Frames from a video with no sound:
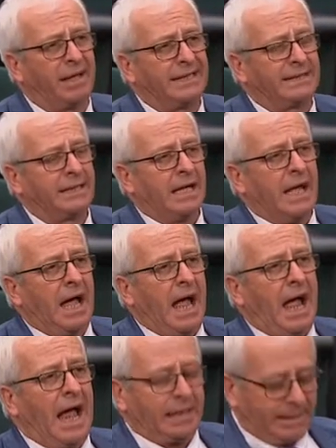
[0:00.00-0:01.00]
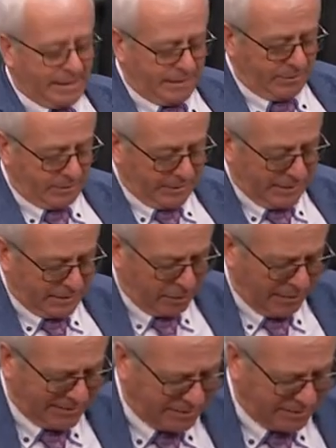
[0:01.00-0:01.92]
buys and Cahir of girls or